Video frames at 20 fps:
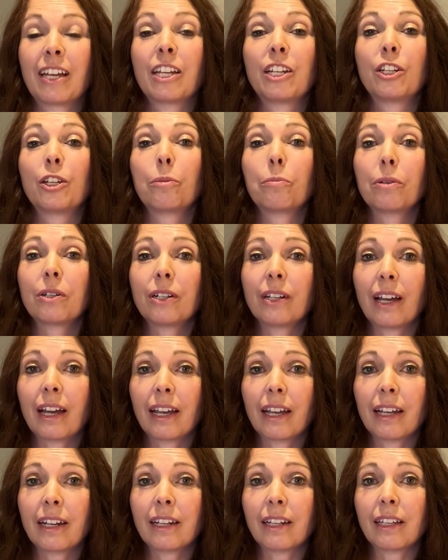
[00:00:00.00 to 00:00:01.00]
Number
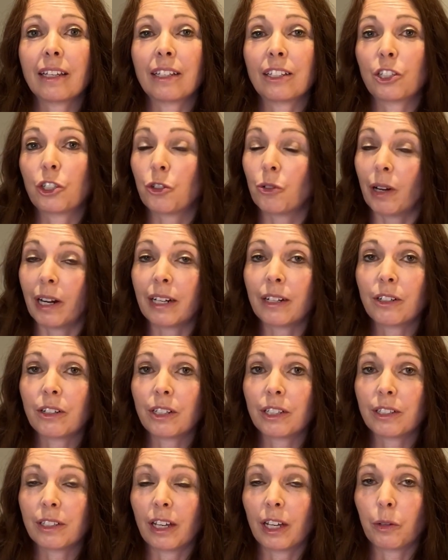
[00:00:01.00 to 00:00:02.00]
9 is trying to
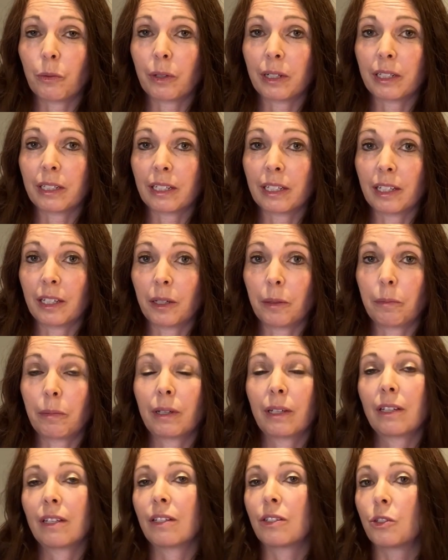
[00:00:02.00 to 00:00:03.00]
decide what to keep.
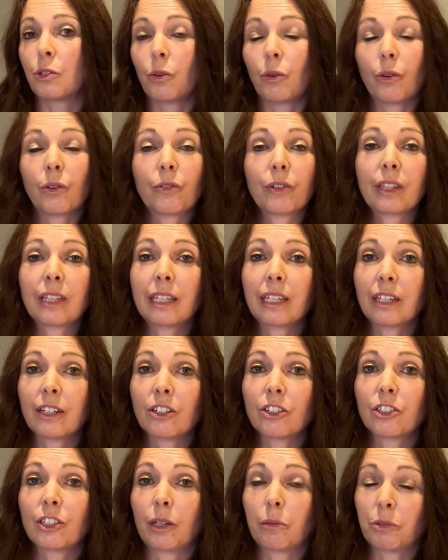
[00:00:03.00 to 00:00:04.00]
So over the
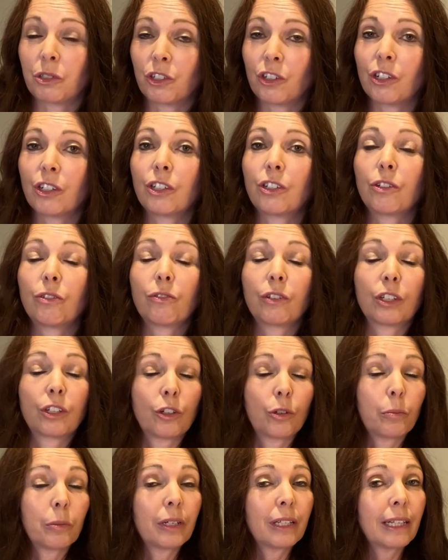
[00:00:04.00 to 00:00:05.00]
years, I'm sure you've
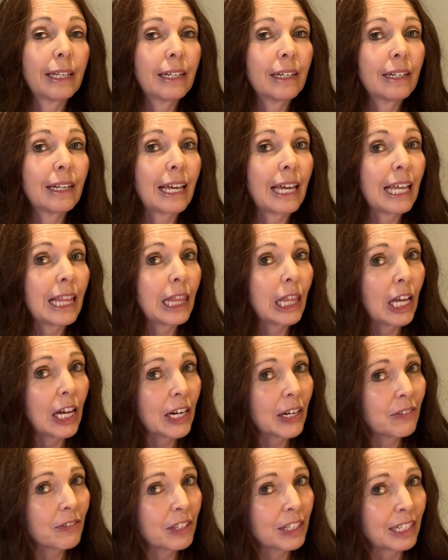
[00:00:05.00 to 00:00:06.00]
accumulated a
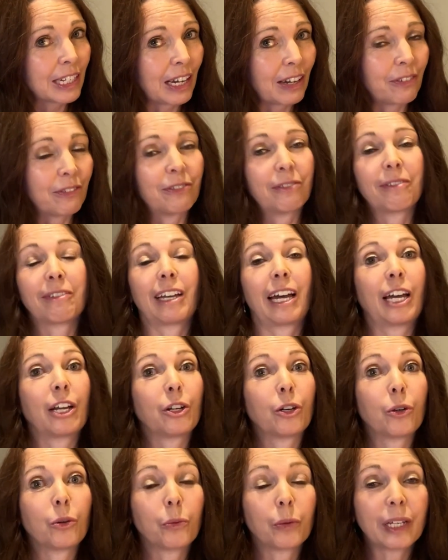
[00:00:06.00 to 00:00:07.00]
lot of stuff. I
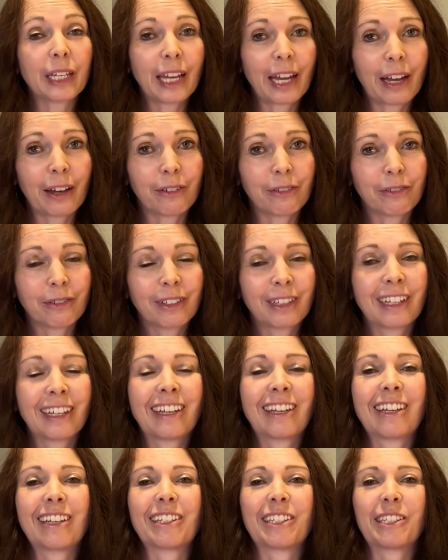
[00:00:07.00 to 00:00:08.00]
know we have.
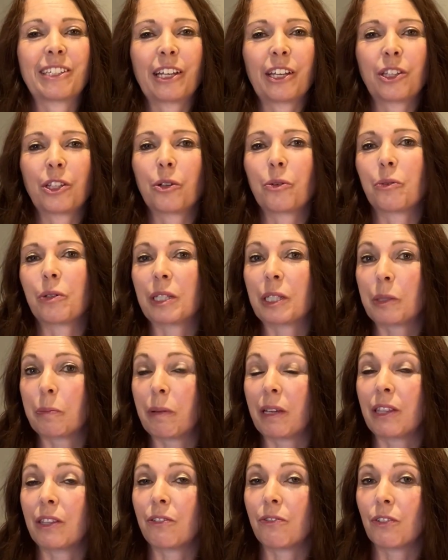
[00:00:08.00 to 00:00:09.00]
It's said that we
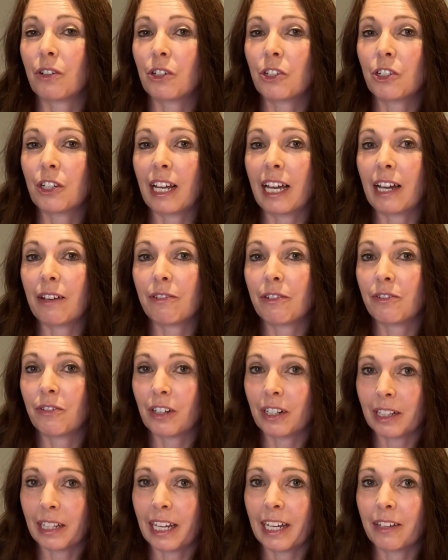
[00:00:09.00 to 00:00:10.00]
spend the first half of
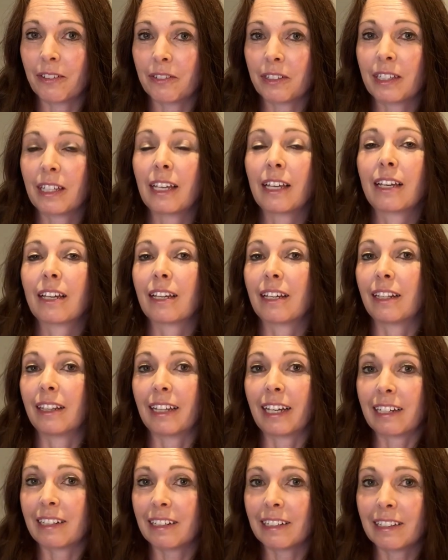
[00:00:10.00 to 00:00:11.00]
our lives
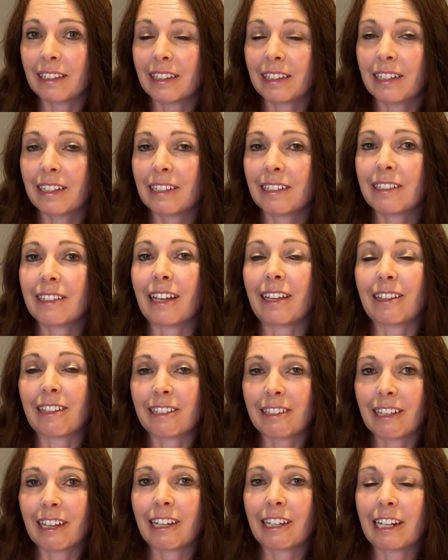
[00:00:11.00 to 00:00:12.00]
collecting things and the
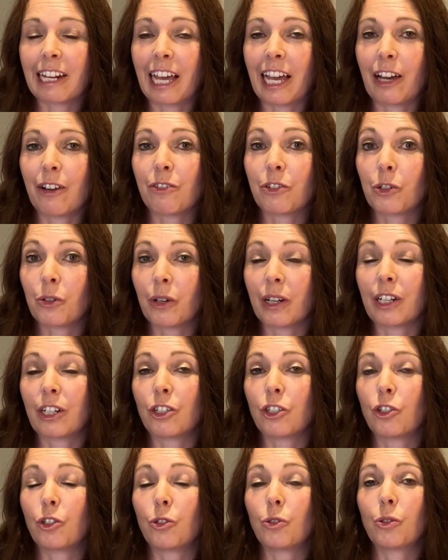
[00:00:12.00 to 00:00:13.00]
second half
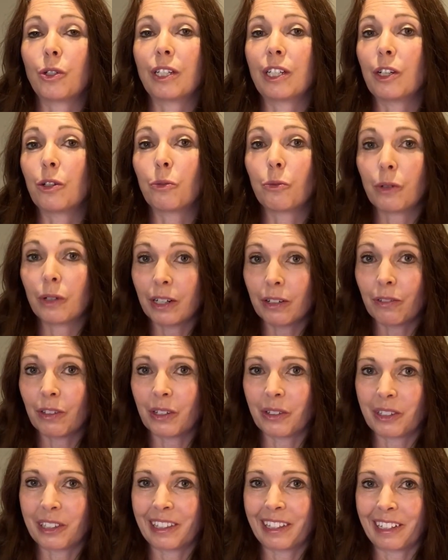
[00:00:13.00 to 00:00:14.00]
trying to get rid of
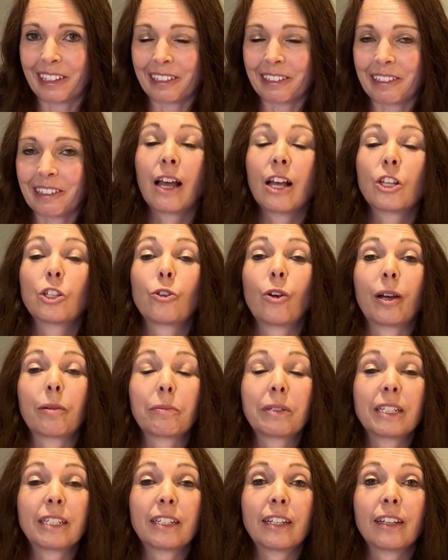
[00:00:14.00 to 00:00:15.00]
those things. So I'm
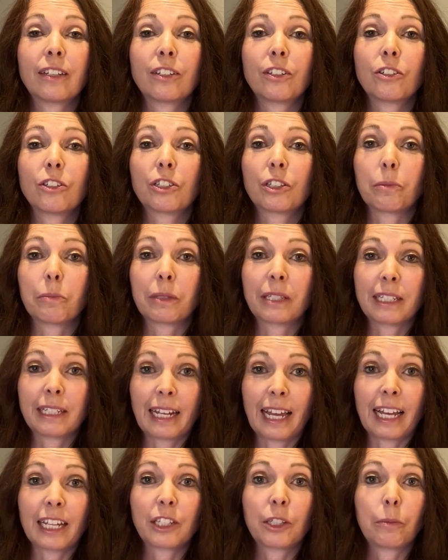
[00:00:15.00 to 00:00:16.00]
going to tell you some
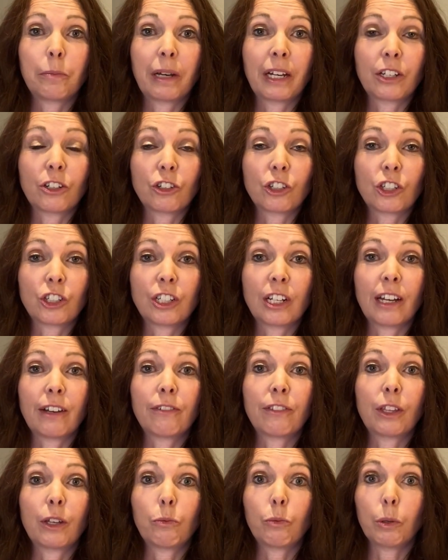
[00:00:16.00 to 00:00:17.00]
stats about your
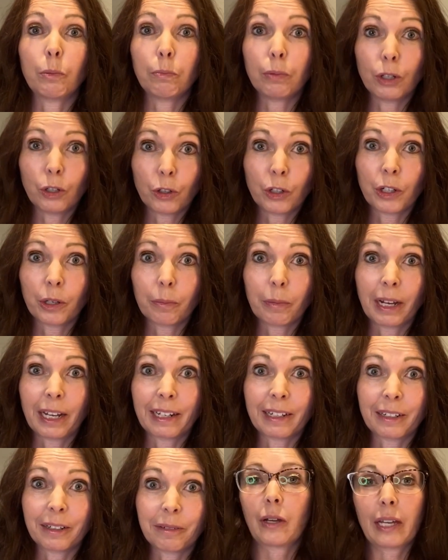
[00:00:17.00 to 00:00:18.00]
stuff that will blow your
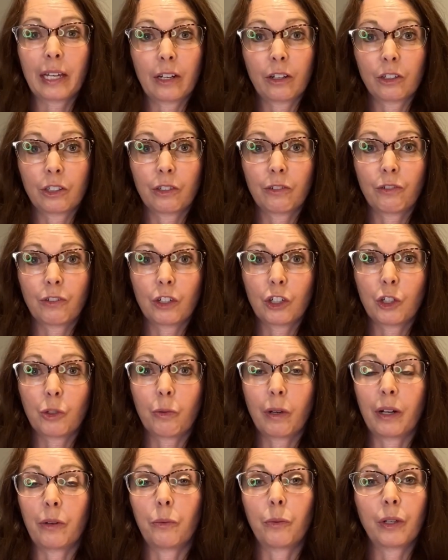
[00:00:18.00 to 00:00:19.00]
mind. Okay, here's the first
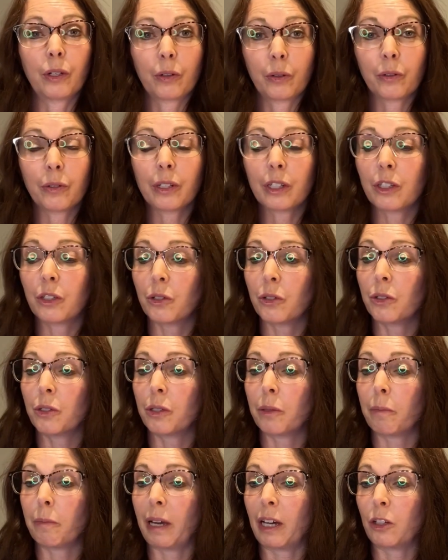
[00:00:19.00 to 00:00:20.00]
one. We only
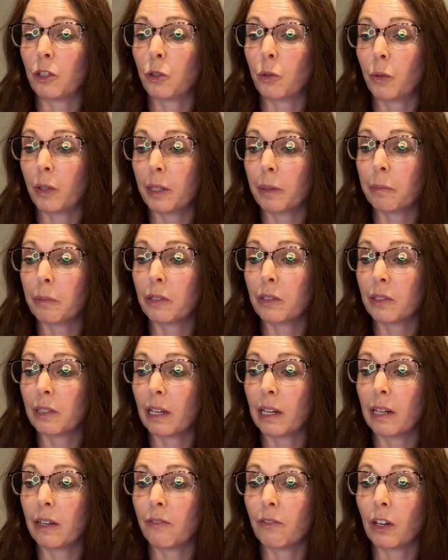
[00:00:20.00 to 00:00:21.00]
use about
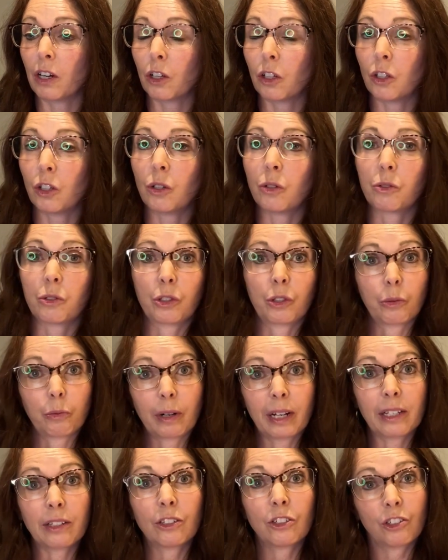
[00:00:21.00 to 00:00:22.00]
20% of our clothes. The
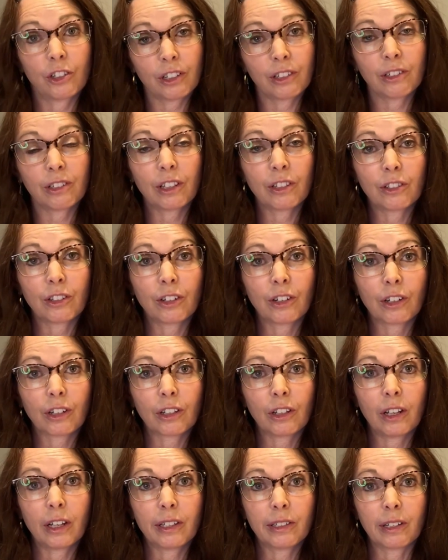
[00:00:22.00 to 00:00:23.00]
rest just sits in our
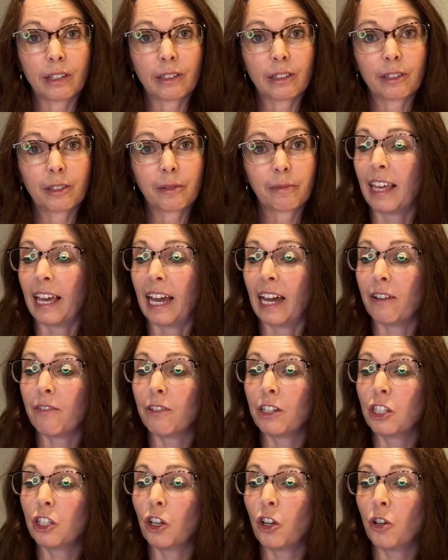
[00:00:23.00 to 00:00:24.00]
closets. The
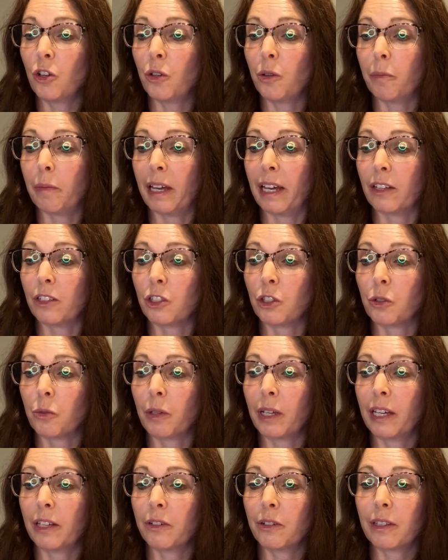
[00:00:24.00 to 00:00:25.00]
average home has
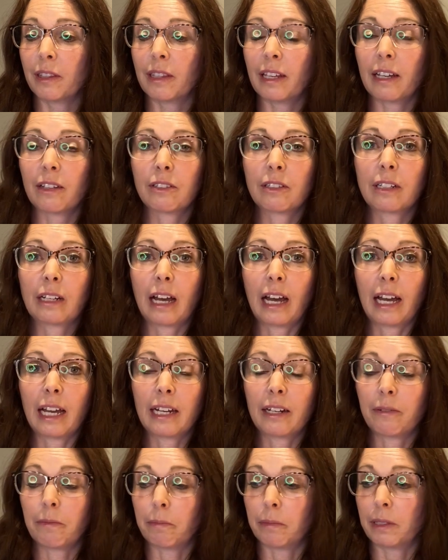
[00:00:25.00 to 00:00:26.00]
300,000
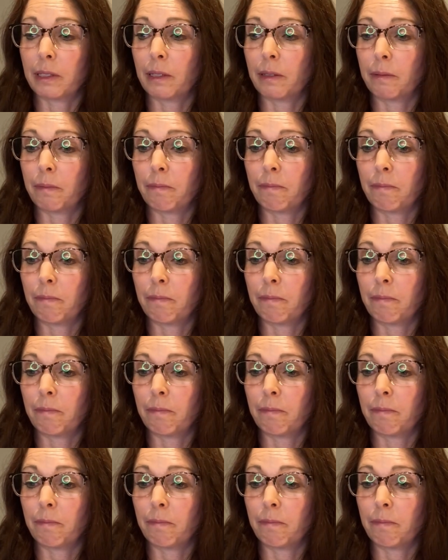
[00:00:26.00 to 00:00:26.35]
items.